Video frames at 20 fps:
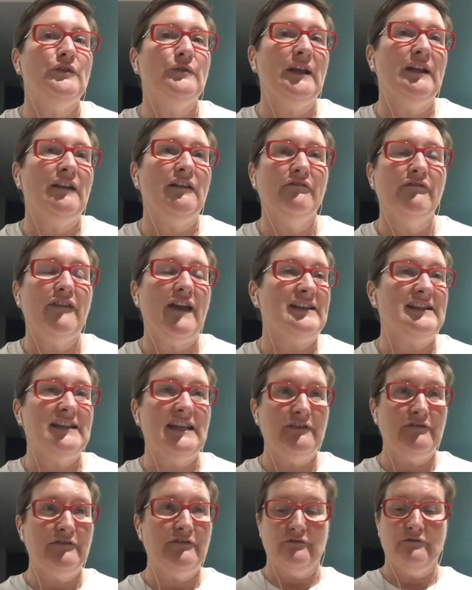And in fact,
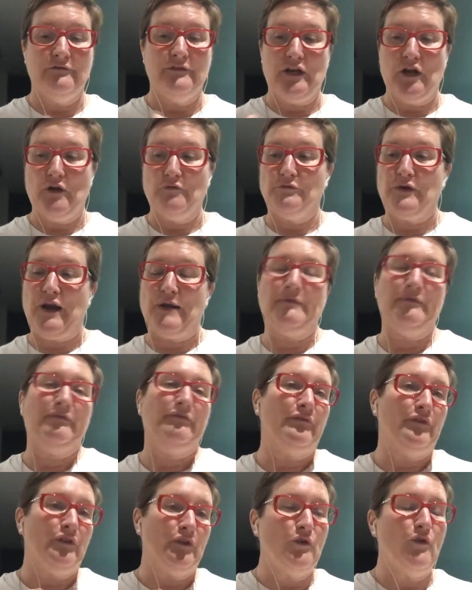even, prepping
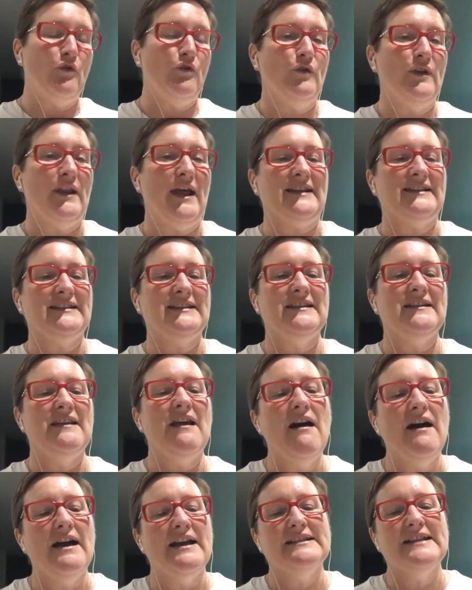for a call like
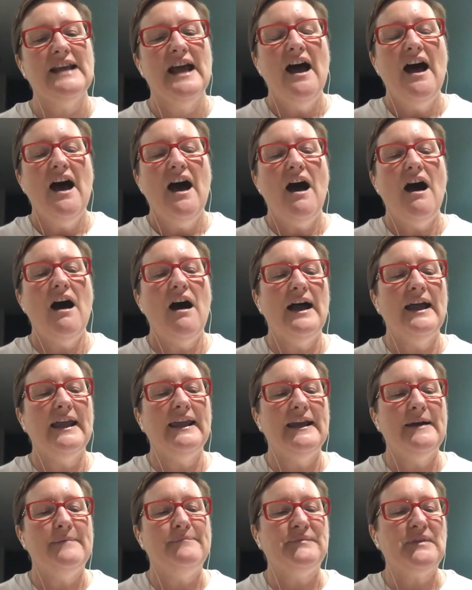tonight, I
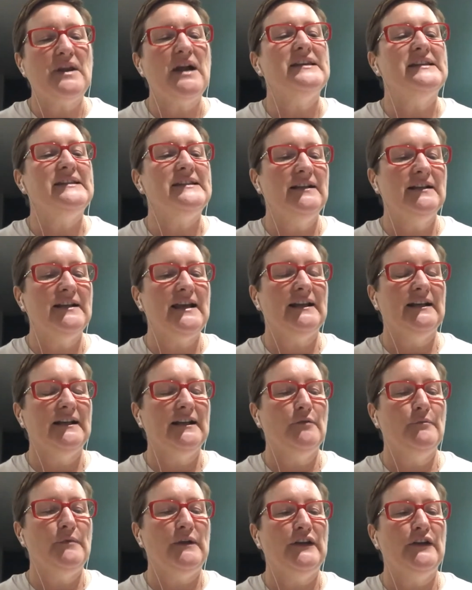still get a little
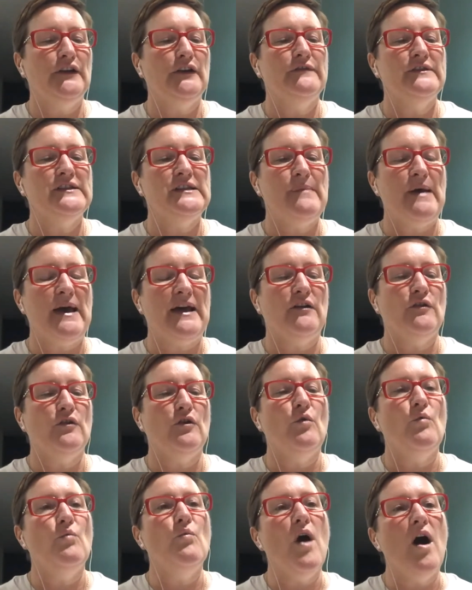bit nervous about it
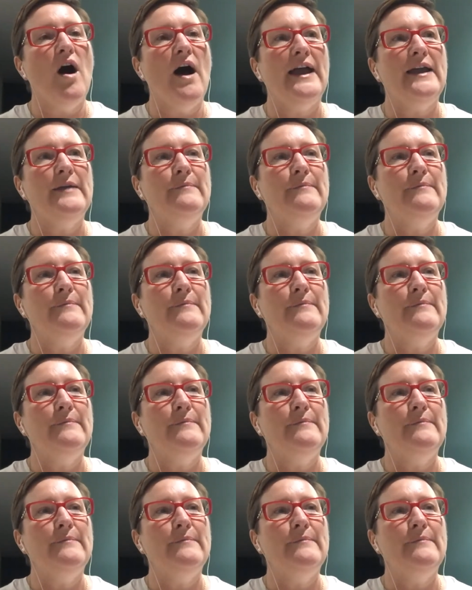all. Why?